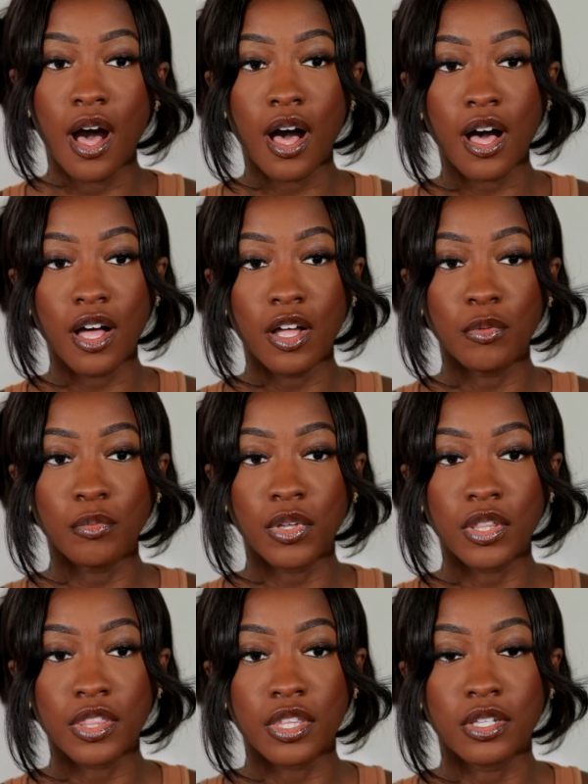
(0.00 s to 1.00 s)
Um,
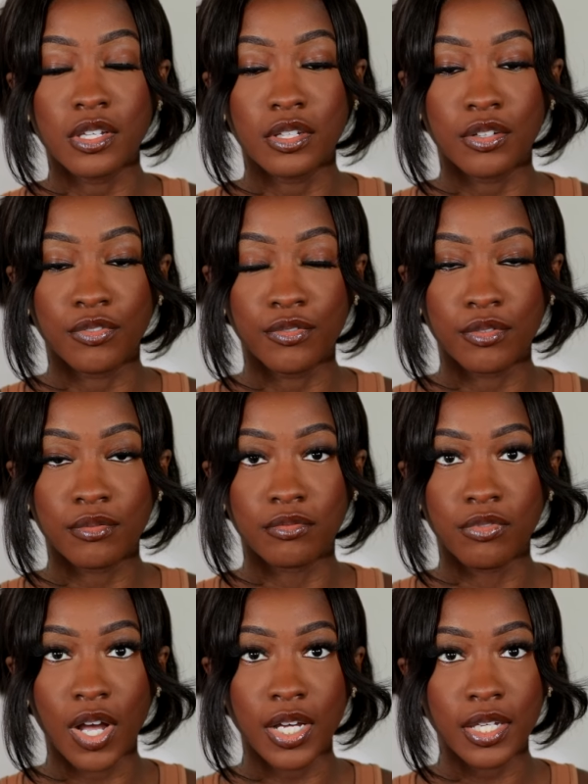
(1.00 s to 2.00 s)
the
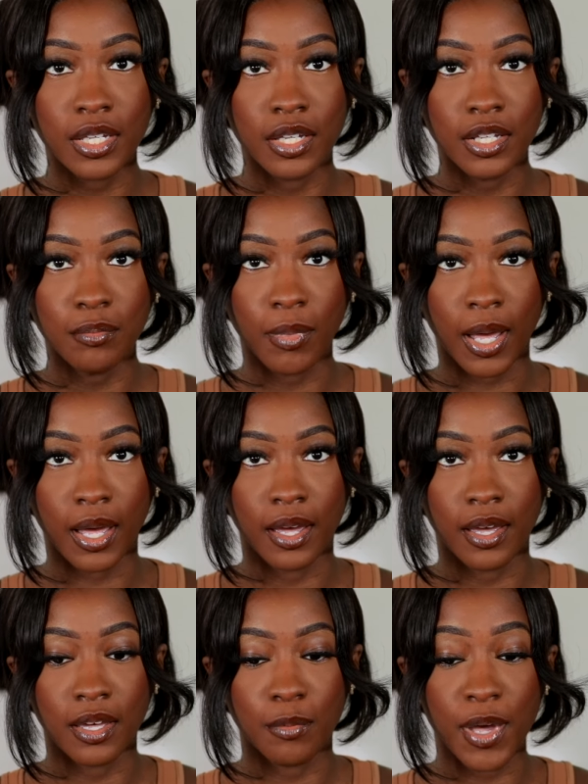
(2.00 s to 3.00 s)
rug in
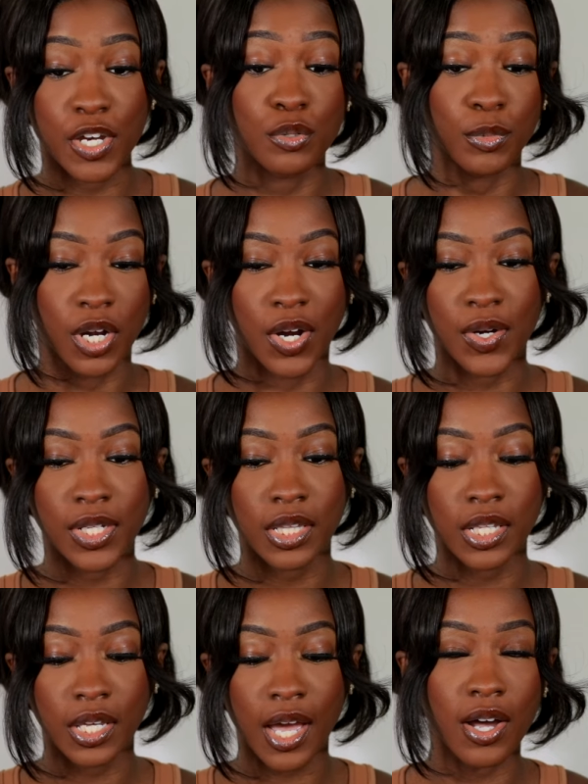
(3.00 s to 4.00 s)
my bedroom
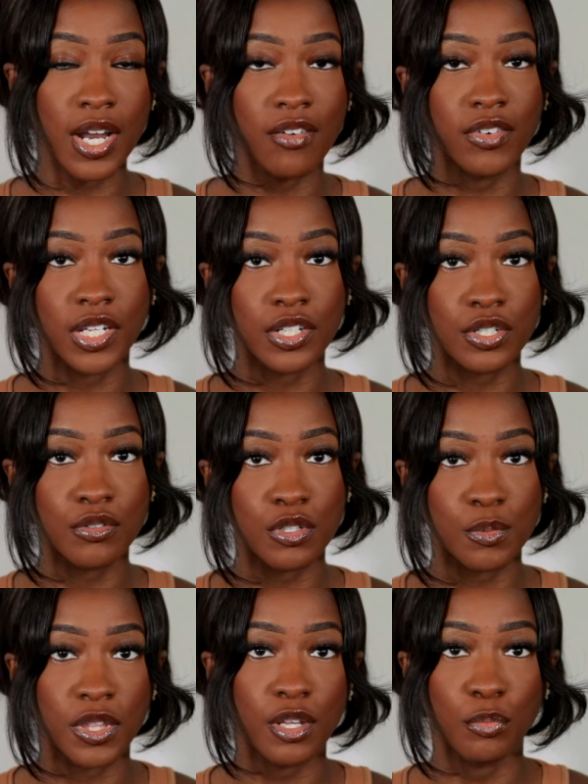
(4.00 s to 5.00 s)
currently, I don't have any issues
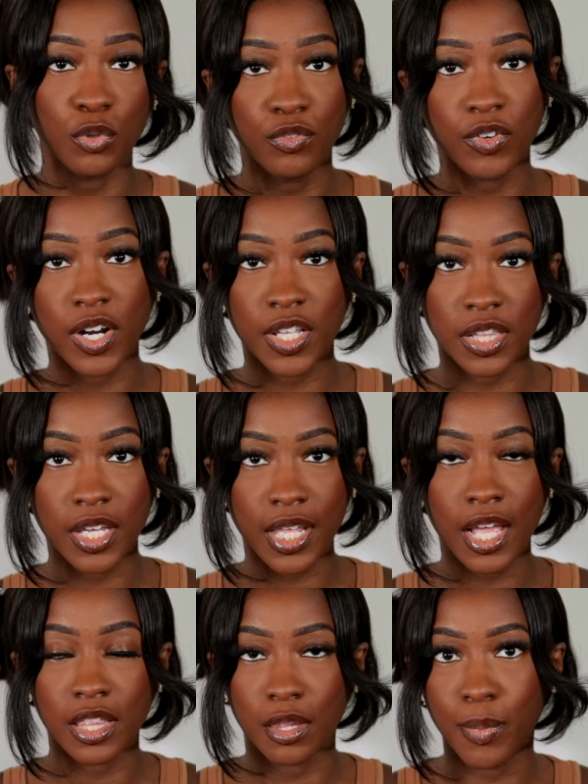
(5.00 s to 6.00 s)
with it moving or anything like
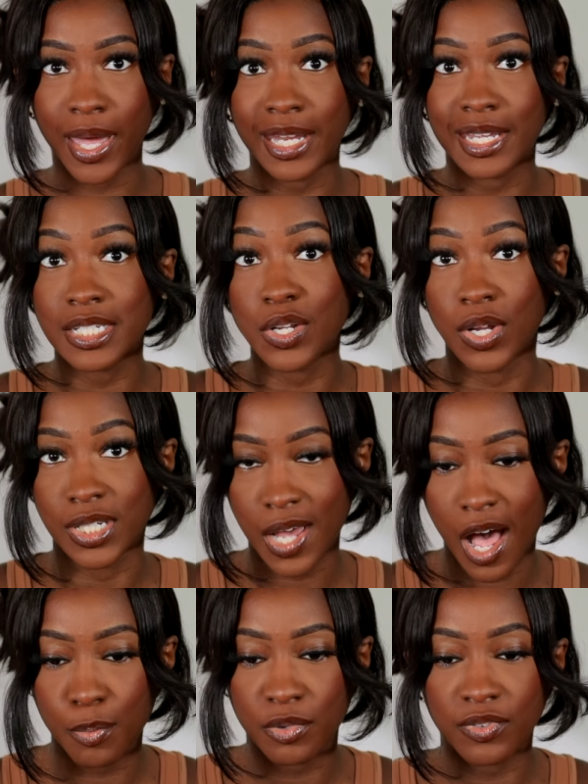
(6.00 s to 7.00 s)
that. The bed is on
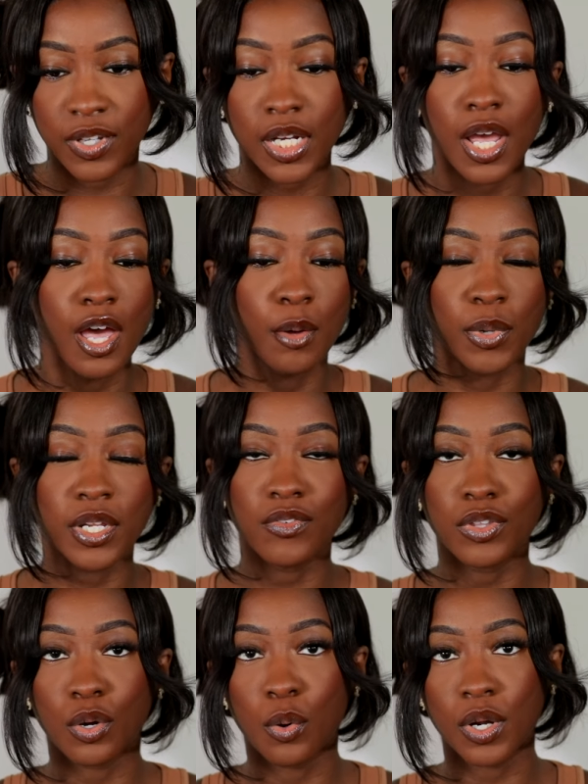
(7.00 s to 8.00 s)
top of it, but
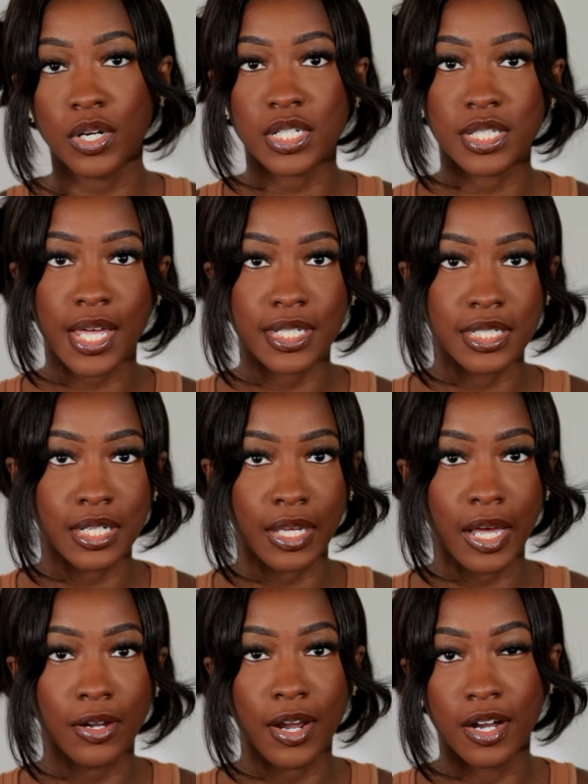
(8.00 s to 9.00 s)
even the corners that stick
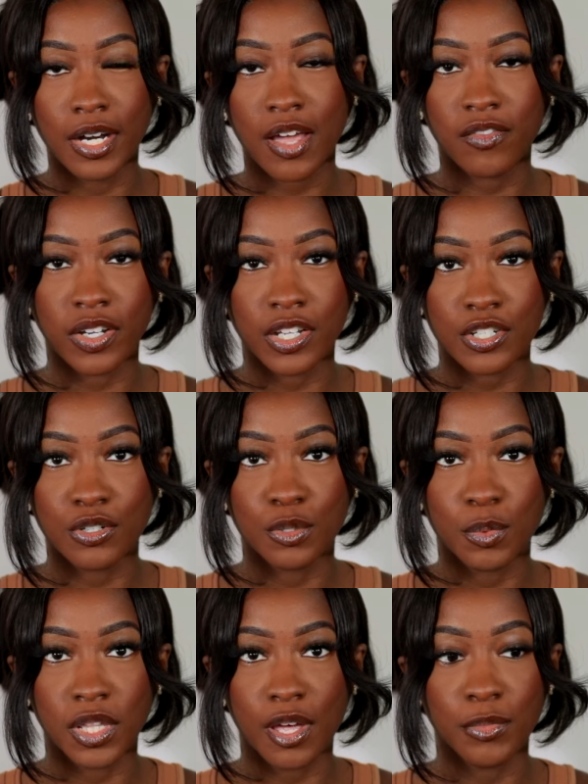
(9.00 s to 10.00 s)
out, I don't have any issues
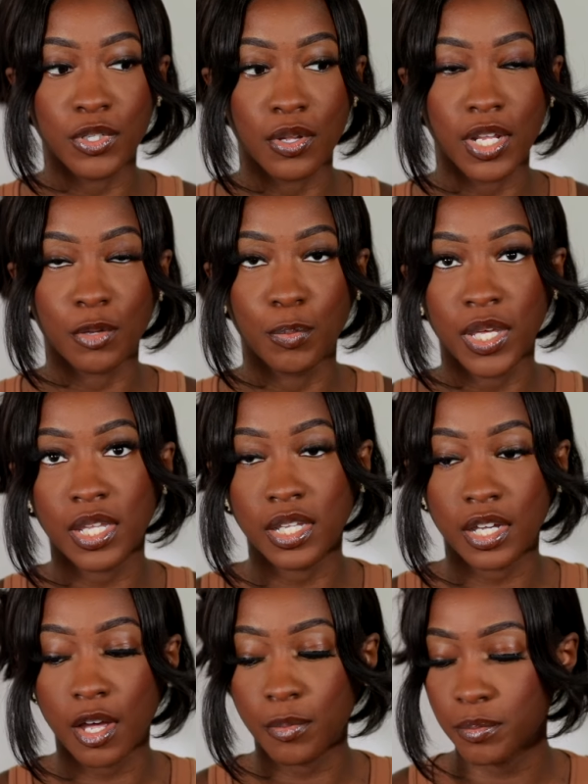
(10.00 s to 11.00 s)
with them, you know, like
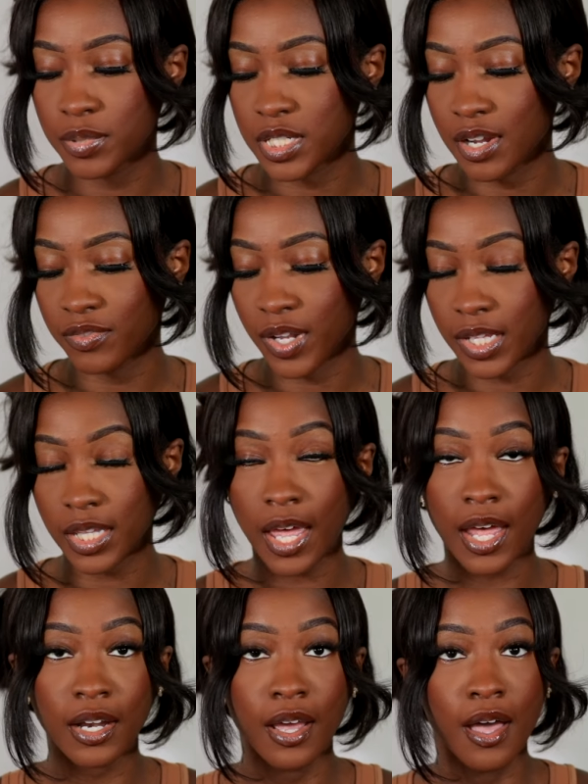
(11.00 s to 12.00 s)
peeling up, stuff like
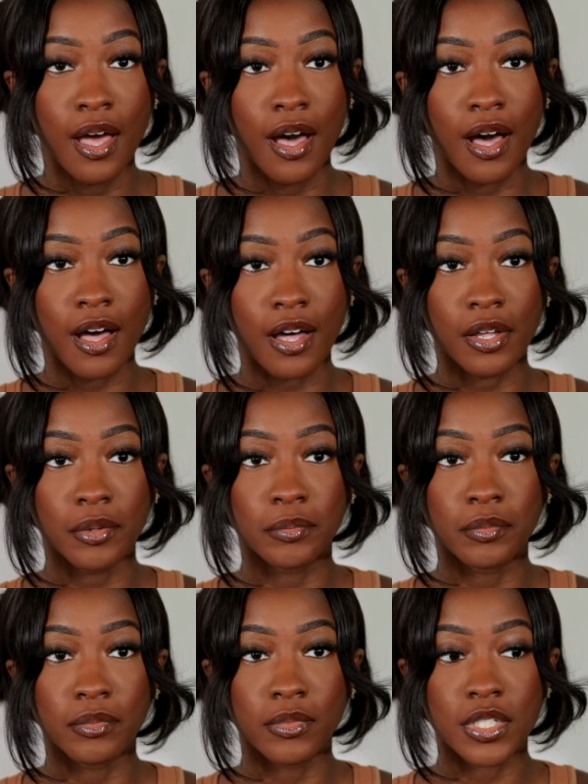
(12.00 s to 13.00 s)
that.
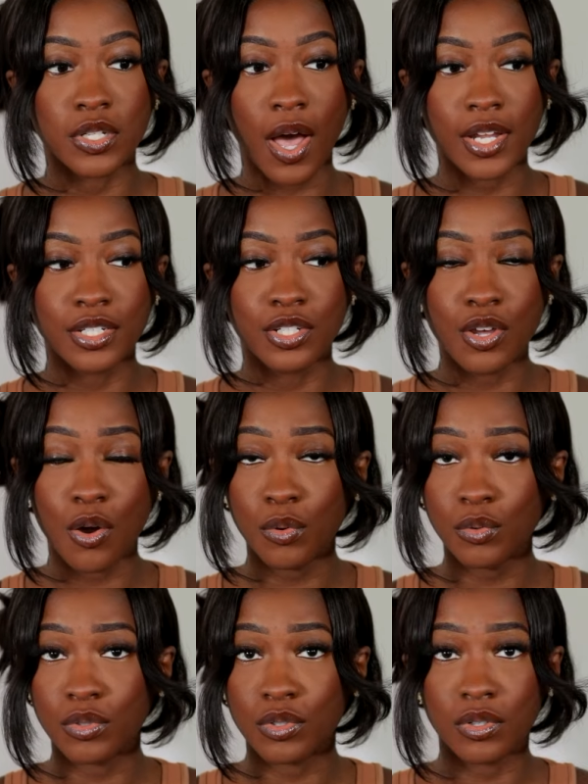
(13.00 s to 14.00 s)
Um, so I don't,